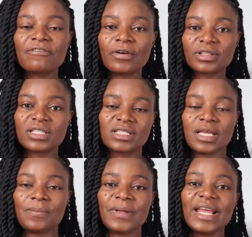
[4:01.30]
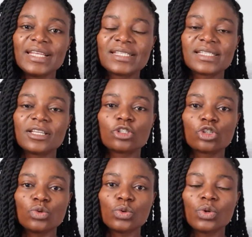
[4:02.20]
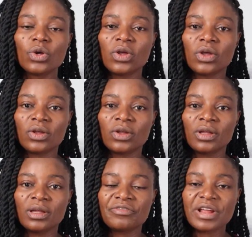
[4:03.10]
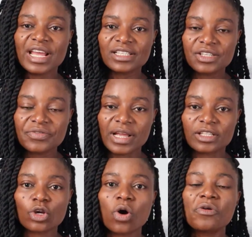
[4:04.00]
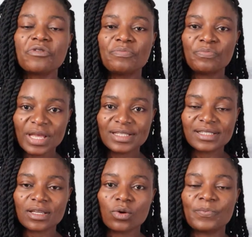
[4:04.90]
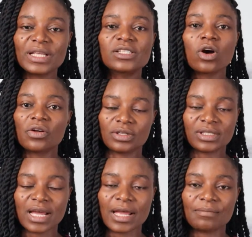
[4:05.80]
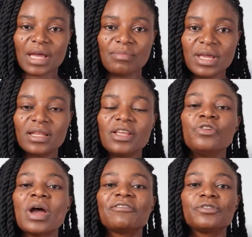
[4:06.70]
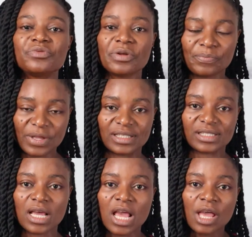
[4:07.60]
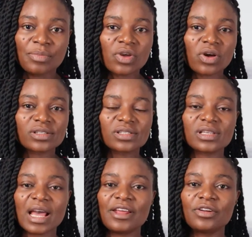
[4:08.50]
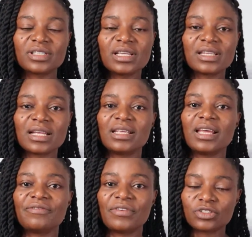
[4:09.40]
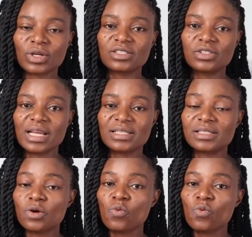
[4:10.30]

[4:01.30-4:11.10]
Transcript: fourth tip is to reiterate or repeat all the time. I mean, you have to repeat, because I noticed that the virtual students